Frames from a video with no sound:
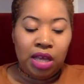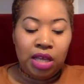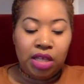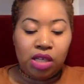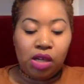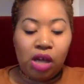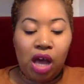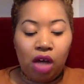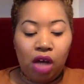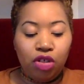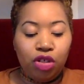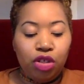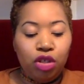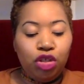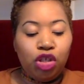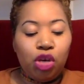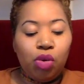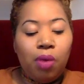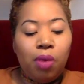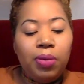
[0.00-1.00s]
So how do you
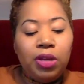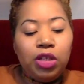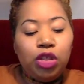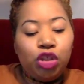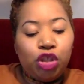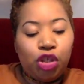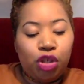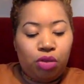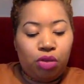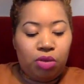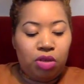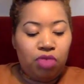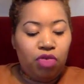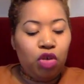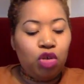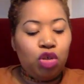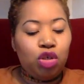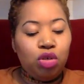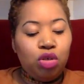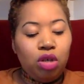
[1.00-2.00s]
show up in June? Well, you've
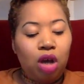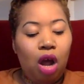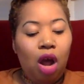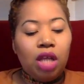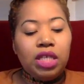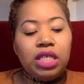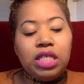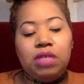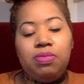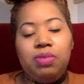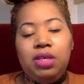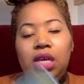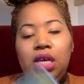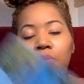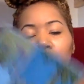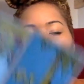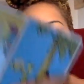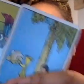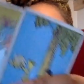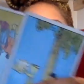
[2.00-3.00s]
got two cards to
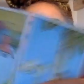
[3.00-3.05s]
begin with.